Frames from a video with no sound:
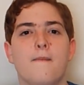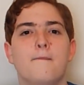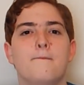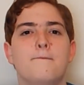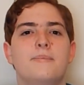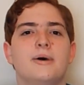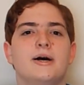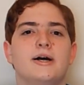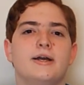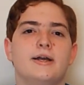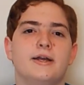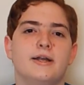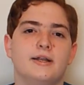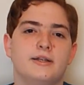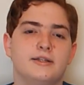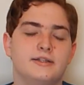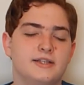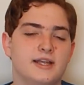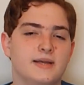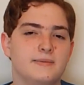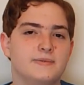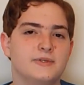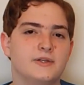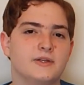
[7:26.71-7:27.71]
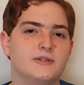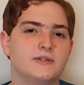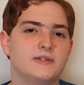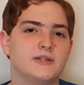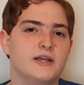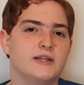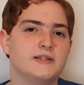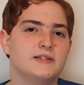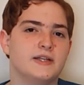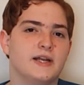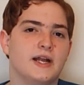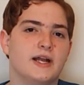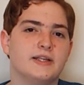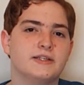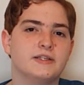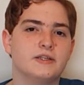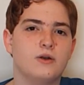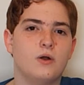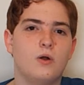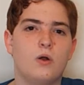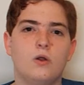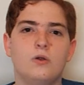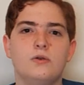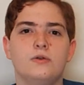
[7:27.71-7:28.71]
but Samsung says it has an
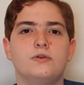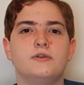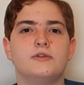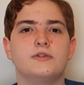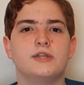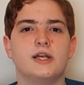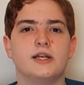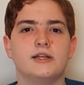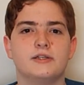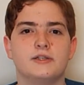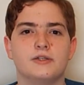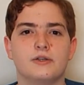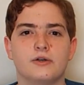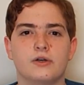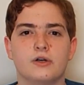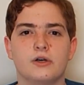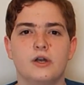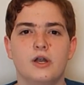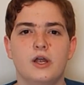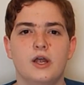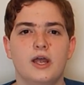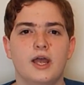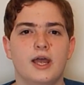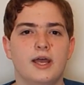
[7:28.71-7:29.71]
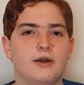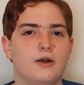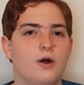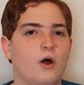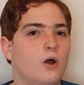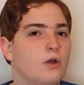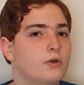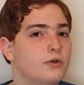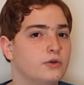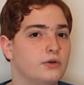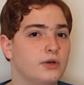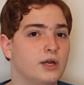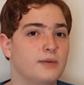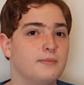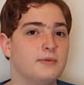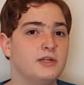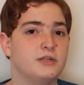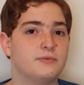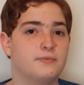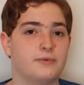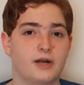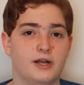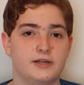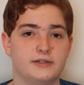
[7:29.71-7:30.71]
all-new sensor and all-new
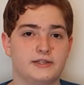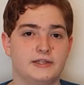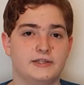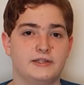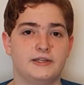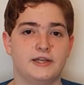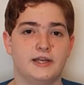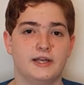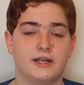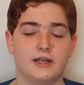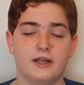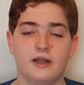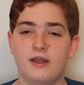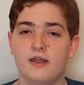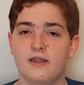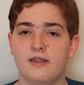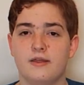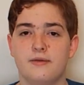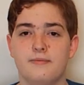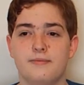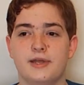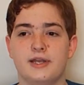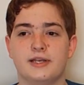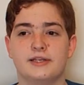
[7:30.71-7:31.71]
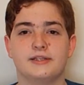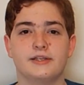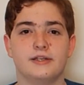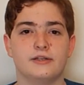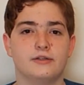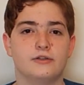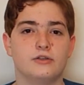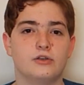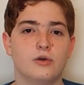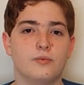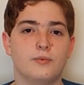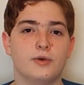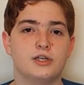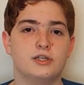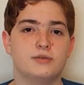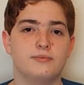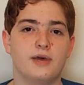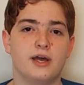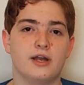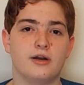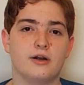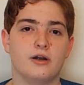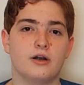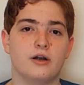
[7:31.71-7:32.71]
image processing that makes it so much
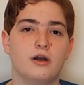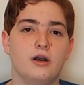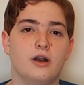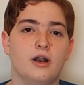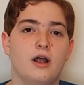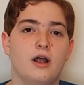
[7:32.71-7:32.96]
better